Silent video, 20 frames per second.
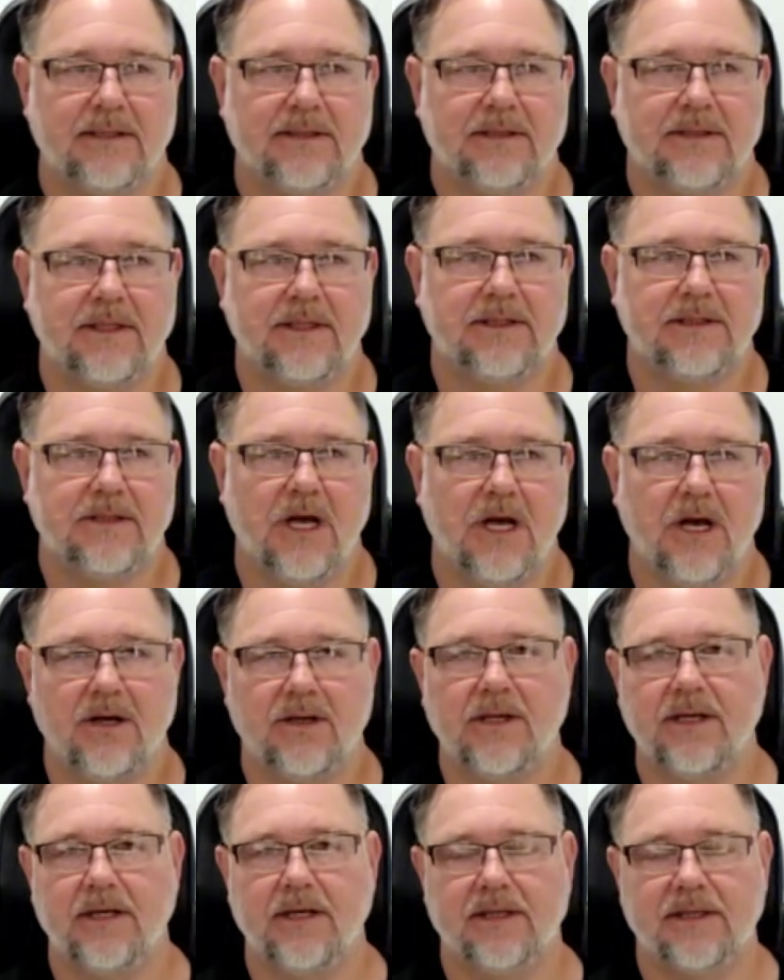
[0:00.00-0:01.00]
It's just
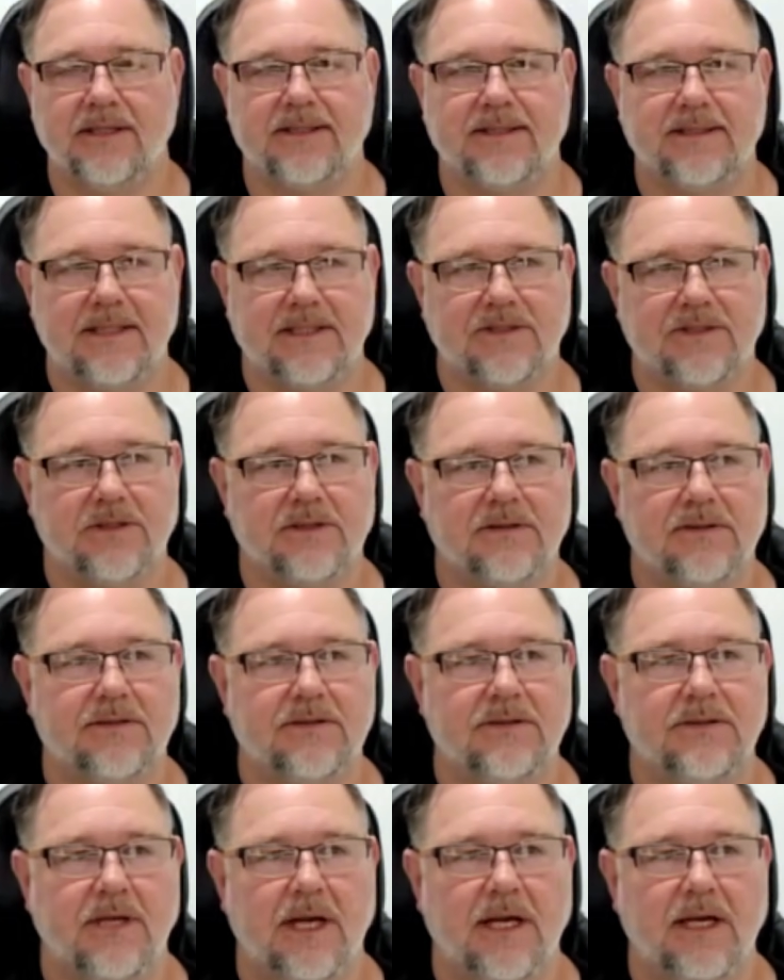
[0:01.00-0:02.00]
owning your
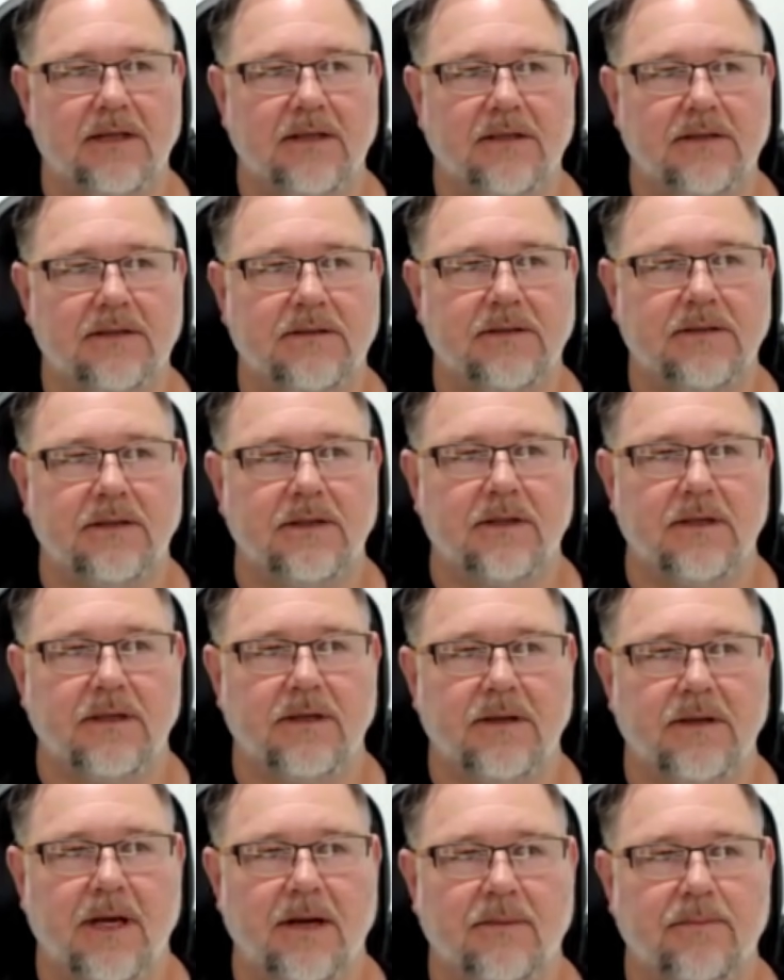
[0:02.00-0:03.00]
decisions and
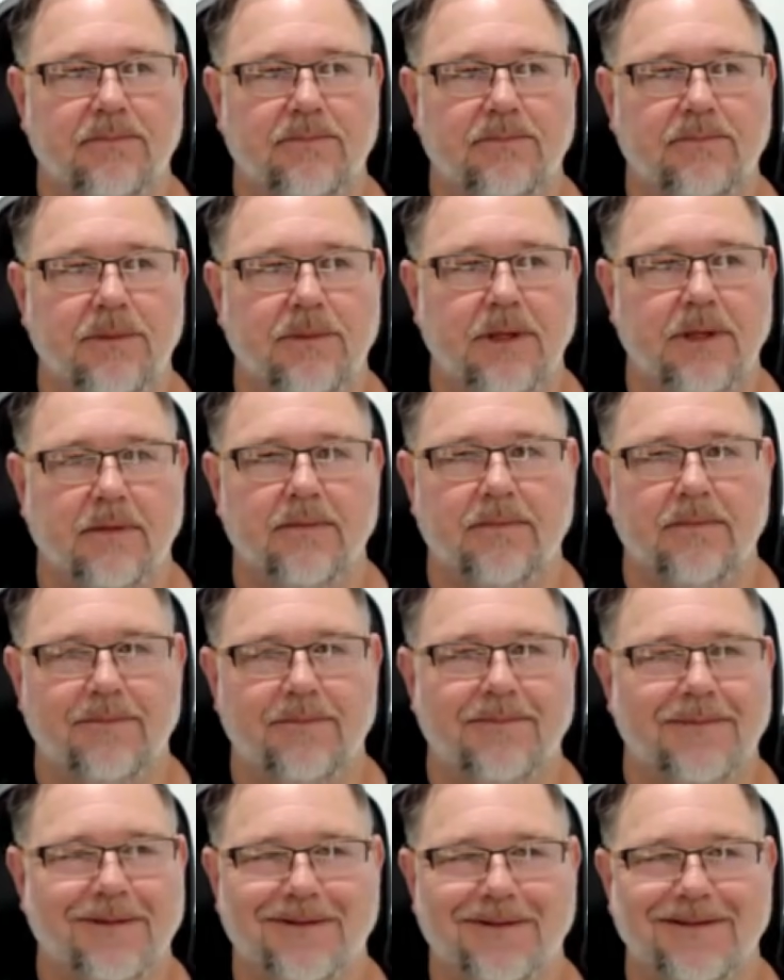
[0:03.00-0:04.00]
yeah,
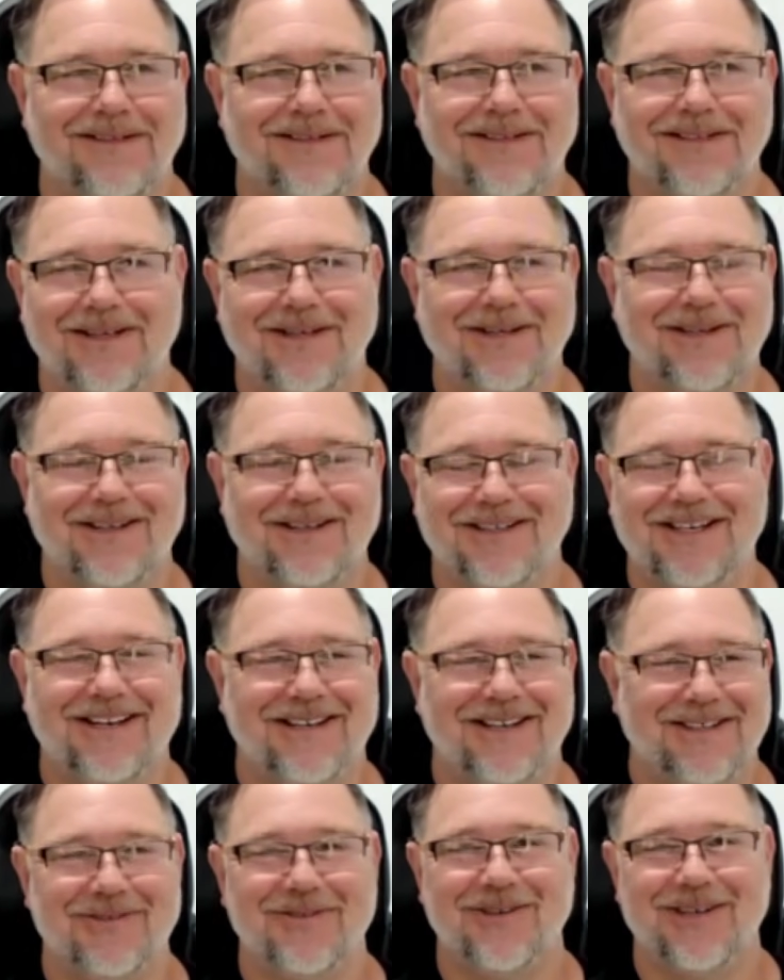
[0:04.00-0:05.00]

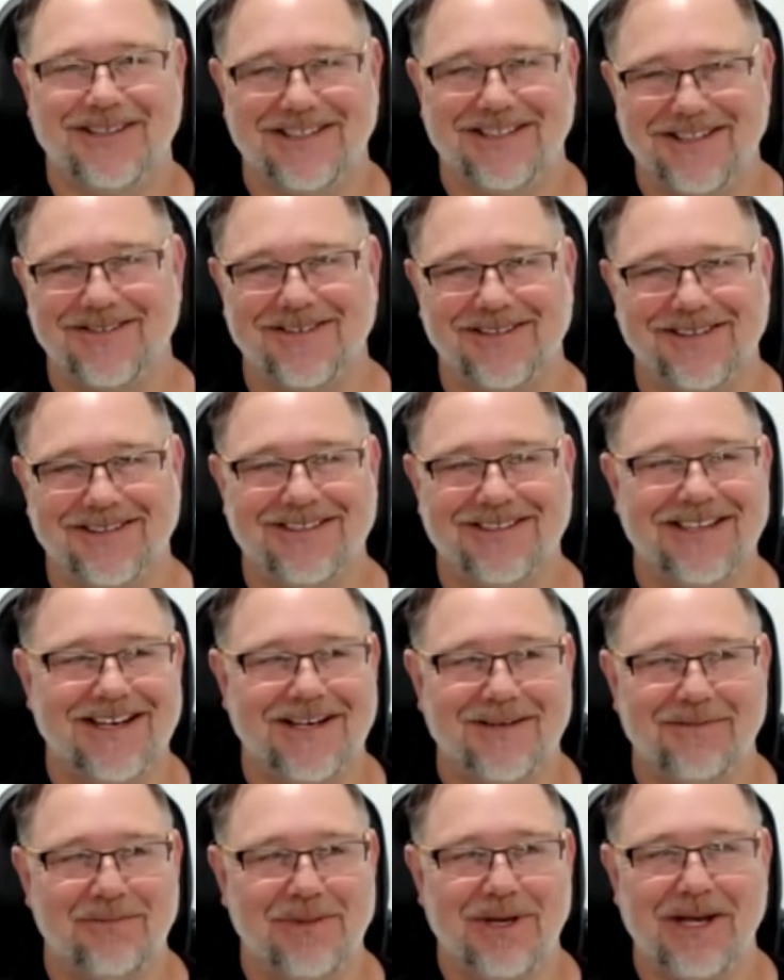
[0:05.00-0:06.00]
do I
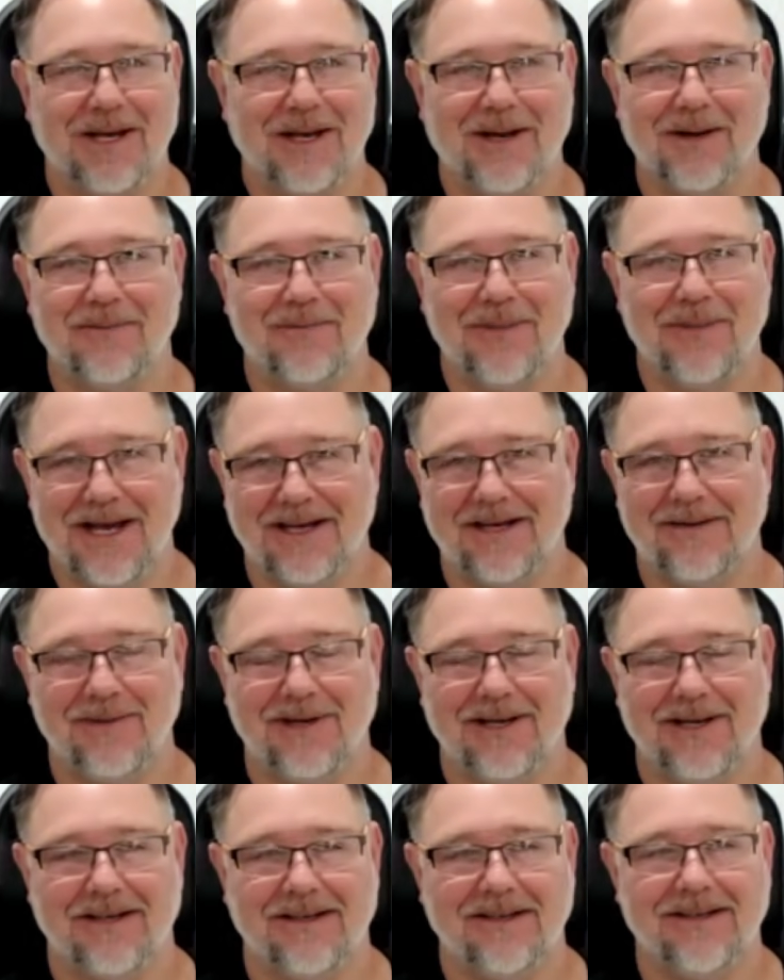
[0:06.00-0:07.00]
say it, being a man
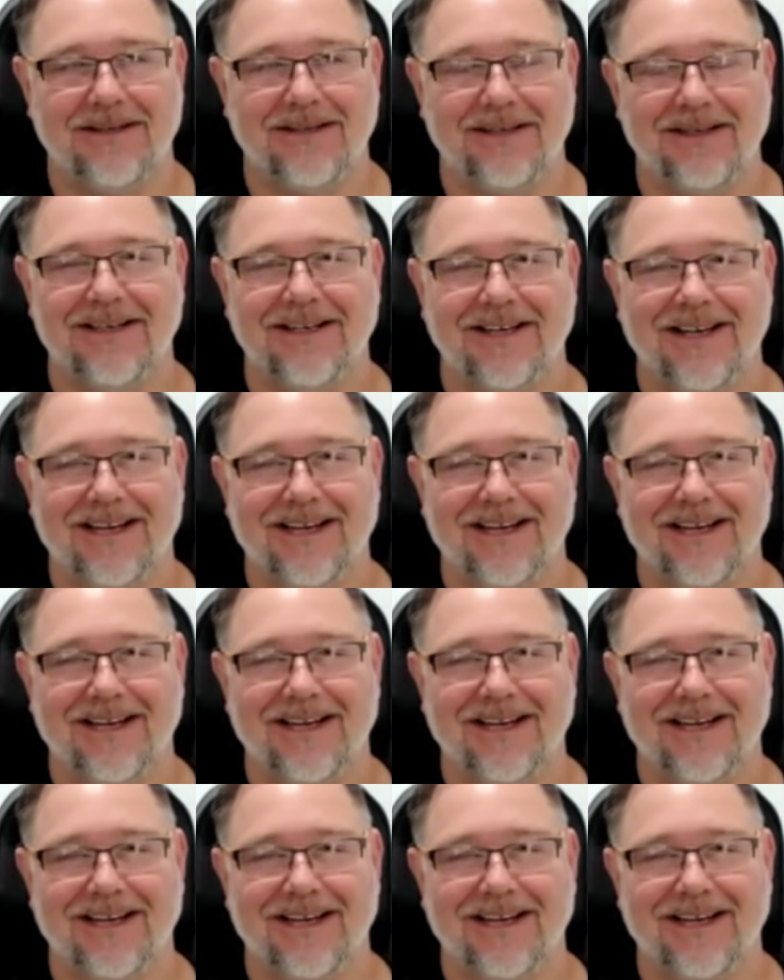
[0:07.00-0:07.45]
about it.